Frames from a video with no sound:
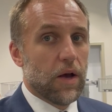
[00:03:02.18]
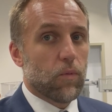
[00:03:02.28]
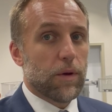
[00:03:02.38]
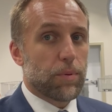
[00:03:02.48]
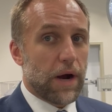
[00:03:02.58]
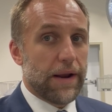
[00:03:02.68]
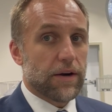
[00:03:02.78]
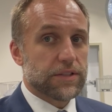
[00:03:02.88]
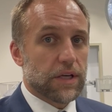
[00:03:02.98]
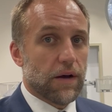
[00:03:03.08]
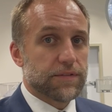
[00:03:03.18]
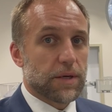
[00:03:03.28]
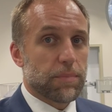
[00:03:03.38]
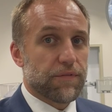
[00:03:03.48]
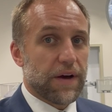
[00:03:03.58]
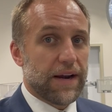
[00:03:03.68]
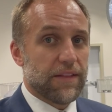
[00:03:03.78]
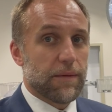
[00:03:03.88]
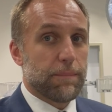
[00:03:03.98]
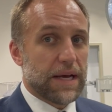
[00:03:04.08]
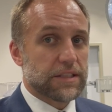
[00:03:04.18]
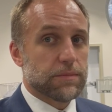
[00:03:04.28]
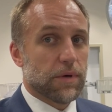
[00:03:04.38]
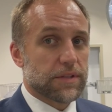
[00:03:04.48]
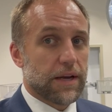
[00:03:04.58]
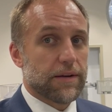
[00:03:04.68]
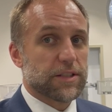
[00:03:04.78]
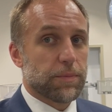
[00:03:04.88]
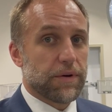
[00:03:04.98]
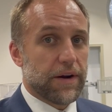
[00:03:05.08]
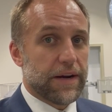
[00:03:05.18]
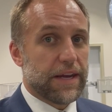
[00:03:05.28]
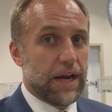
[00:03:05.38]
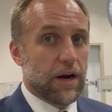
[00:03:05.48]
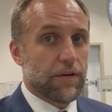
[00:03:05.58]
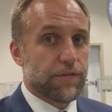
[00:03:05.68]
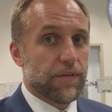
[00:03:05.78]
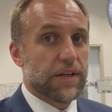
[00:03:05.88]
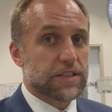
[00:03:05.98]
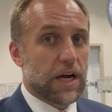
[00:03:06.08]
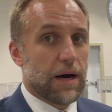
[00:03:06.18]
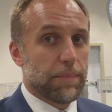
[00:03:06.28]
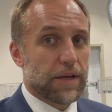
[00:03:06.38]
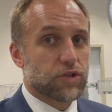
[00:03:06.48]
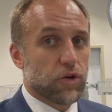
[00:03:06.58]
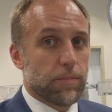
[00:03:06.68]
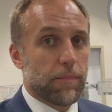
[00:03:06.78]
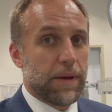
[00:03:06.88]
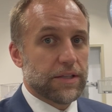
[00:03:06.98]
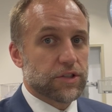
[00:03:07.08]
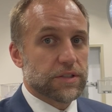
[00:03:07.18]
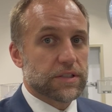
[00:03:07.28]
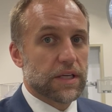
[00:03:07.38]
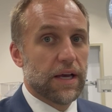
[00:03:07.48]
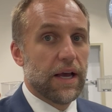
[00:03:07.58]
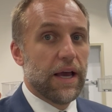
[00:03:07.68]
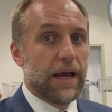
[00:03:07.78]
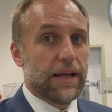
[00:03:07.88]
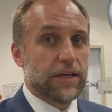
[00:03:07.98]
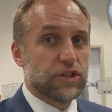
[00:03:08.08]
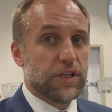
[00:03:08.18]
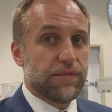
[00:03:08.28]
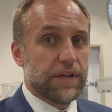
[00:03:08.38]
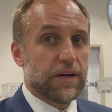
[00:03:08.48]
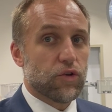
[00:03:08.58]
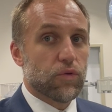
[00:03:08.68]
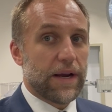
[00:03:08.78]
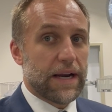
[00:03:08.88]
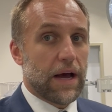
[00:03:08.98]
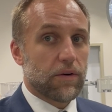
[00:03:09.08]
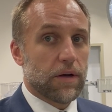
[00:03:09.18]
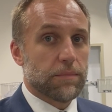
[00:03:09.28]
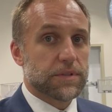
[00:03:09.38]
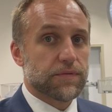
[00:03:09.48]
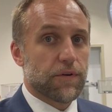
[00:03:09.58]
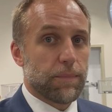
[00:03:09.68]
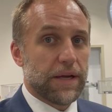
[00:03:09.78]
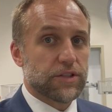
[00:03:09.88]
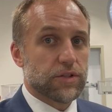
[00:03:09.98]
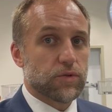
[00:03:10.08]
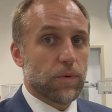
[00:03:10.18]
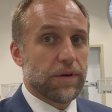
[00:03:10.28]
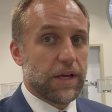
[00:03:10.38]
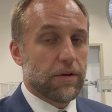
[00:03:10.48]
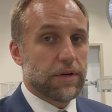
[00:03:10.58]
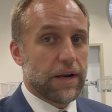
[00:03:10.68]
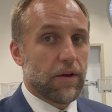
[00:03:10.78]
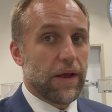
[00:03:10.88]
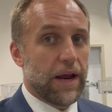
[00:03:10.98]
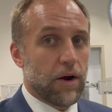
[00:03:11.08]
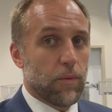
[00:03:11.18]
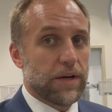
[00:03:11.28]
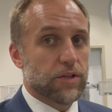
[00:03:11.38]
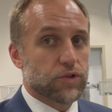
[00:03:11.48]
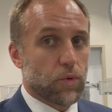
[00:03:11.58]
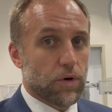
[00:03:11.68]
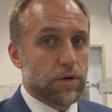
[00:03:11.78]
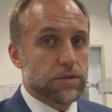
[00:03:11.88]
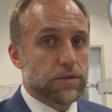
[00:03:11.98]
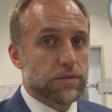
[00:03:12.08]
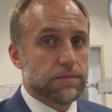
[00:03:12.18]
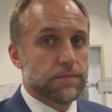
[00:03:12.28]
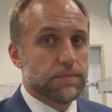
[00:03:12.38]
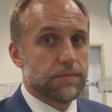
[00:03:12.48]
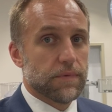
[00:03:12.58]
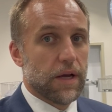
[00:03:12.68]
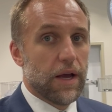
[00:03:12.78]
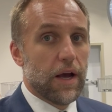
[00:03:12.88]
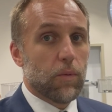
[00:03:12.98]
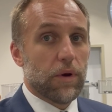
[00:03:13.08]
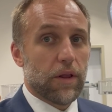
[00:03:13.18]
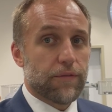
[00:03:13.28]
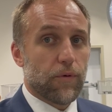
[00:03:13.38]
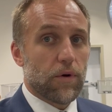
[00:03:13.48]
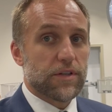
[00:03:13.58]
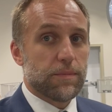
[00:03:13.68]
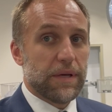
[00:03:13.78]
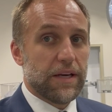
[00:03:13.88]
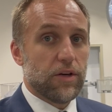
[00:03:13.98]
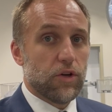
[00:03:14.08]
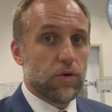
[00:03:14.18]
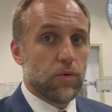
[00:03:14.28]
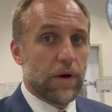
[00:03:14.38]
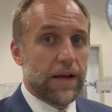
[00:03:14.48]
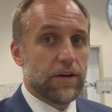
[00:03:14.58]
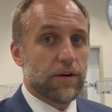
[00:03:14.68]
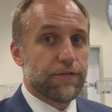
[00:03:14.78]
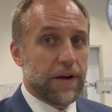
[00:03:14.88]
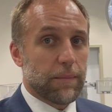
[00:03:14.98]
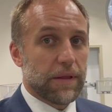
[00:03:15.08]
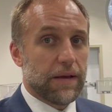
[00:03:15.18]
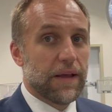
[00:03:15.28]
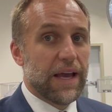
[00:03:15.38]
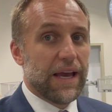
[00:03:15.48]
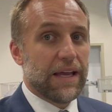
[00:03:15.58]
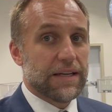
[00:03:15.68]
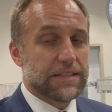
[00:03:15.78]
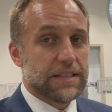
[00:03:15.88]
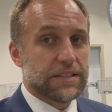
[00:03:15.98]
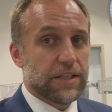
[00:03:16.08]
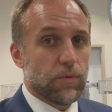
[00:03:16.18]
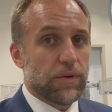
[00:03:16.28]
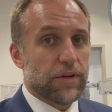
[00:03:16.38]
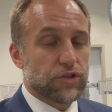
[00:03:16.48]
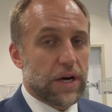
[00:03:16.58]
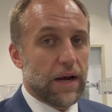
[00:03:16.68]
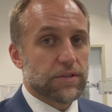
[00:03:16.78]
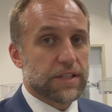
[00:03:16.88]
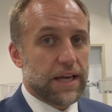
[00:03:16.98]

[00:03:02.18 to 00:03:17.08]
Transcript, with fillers: We pride ourselves on providing the best multidisciplinary care for this complex group of patients and achieving great outcomes for patients with neonatal airway disorders. We look forward to meeting you and your family and assisting with your child's